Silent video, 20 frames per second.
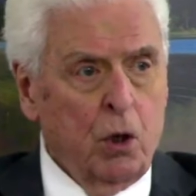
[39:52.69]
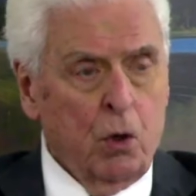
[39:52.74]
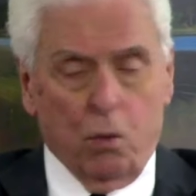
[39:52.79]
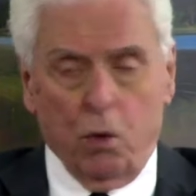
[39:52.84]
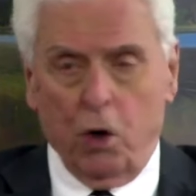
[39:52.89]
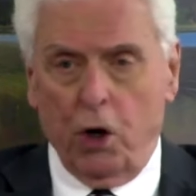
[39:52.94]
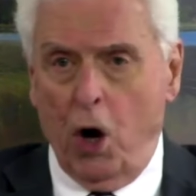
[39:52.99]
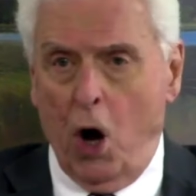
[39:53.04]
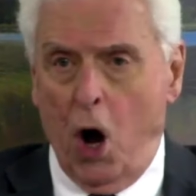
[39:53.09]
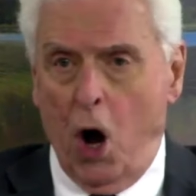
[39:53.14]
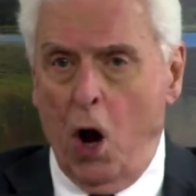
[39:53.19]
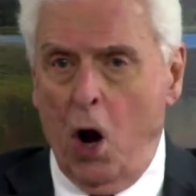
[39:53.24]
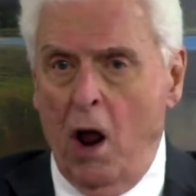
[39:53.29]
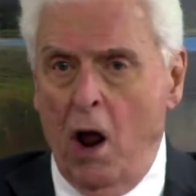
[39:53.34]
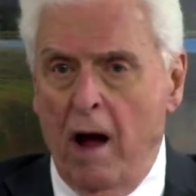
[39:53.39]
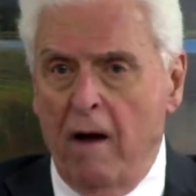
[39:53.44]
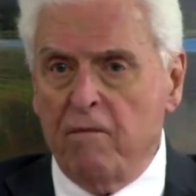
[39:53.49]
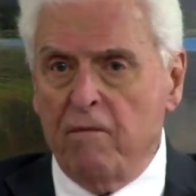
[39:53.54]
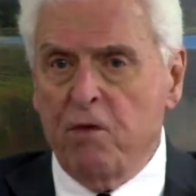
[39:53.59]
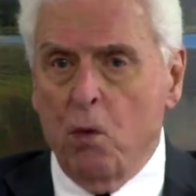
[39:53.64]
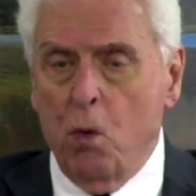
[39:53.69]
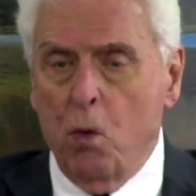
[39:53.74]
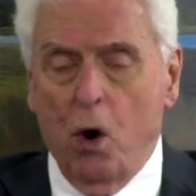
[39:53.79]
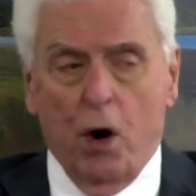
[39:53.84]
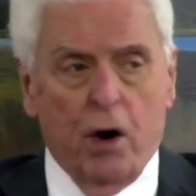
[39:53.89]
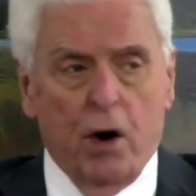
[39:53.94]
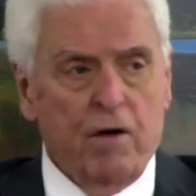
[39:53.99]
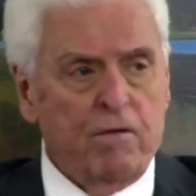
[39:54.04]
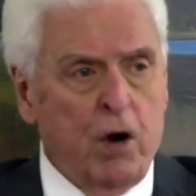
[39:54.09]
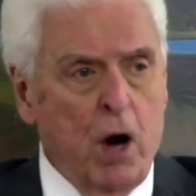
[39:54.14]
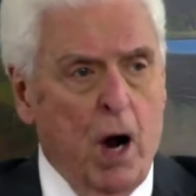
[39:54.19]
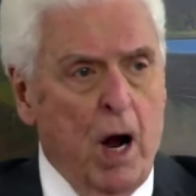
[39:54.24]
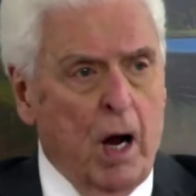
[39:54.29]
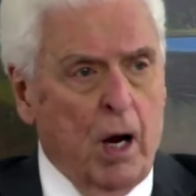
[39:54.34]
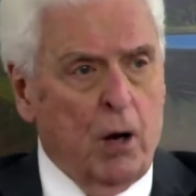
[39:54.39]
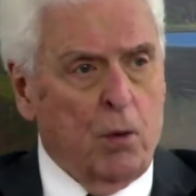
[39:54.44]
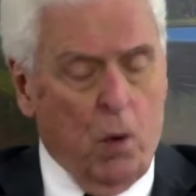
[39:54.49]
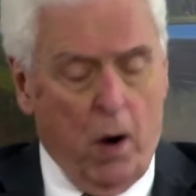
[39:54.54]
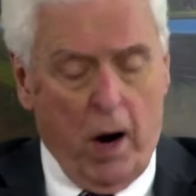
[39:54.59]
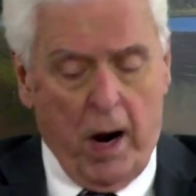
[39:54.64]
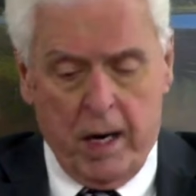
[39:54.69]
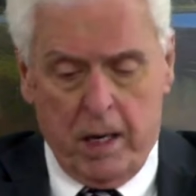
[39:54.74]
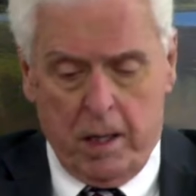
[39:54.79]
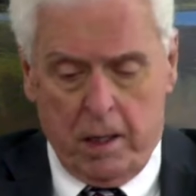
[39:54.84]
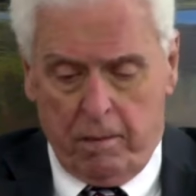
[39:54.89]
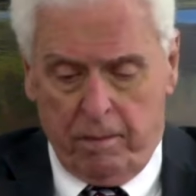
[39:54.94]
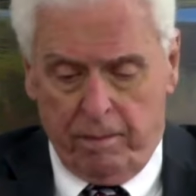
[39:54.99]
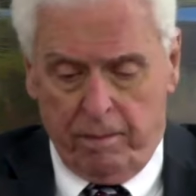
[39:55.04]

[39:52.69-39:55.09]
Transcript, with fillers: We all have the word of God, right?